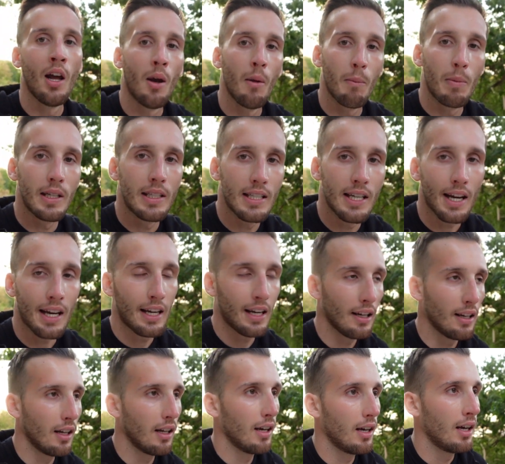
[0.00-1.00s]

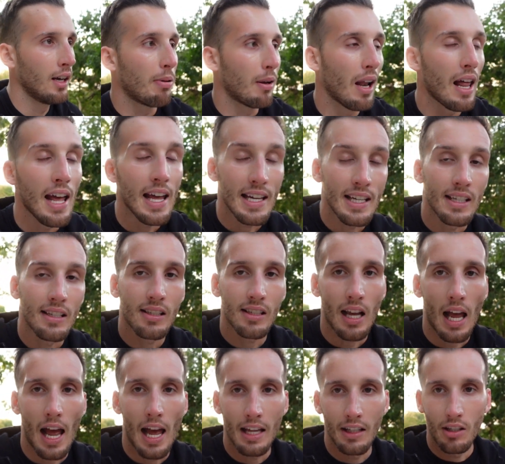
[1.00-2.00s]
particular place,
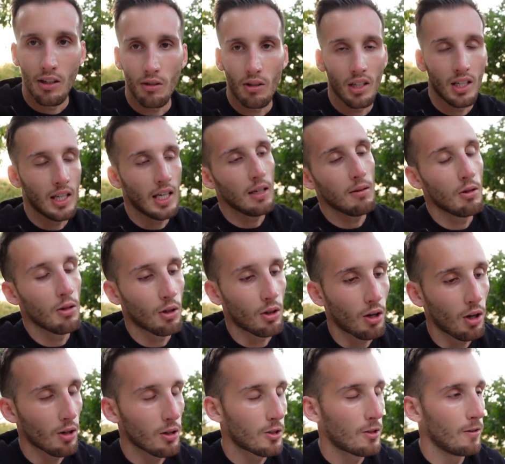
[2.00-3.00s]
and you can keep your
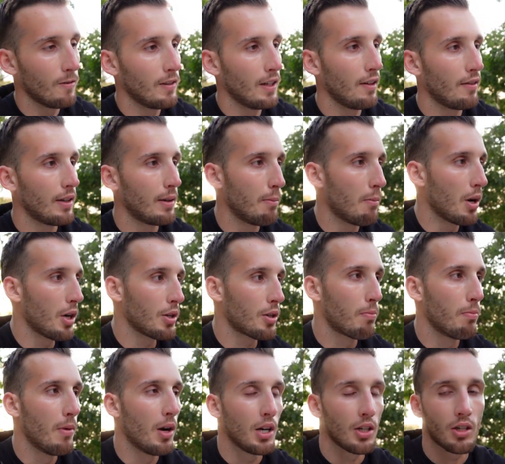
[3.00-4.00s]
cost of living much
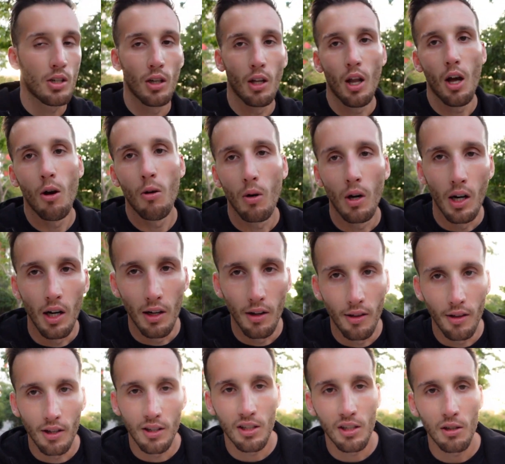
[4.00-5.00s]
lower
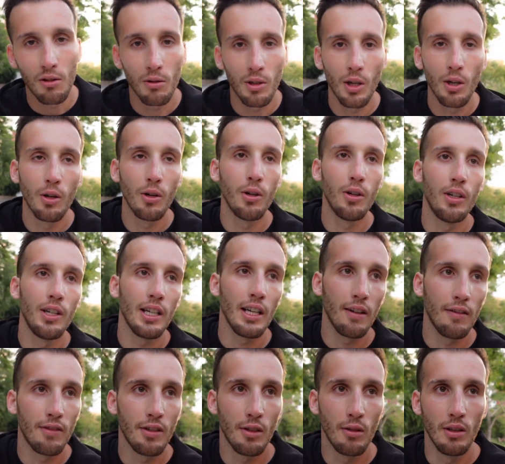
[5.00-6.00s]
than you could
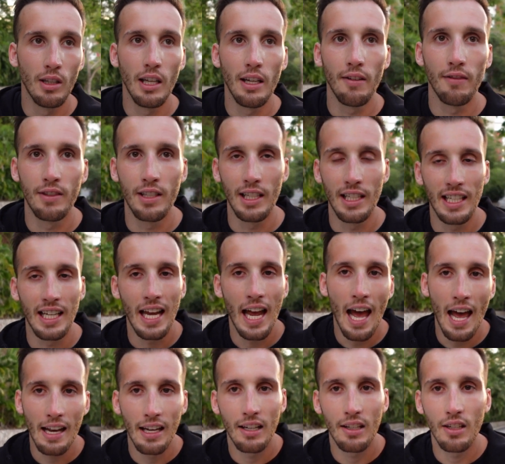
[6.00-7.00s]
if you lived in
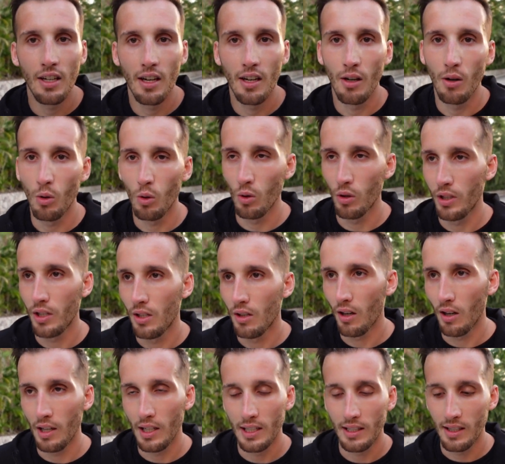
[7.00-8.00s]
Canada or the
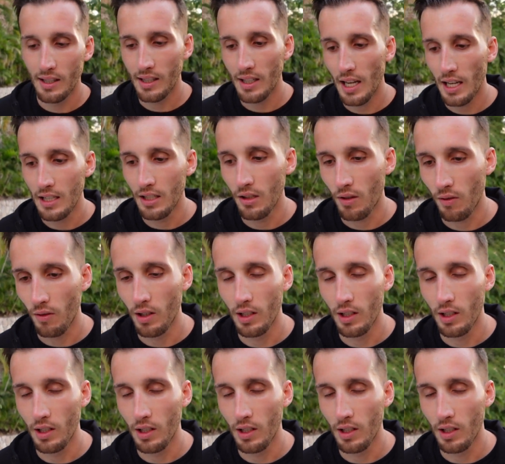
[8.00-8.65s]
United States, for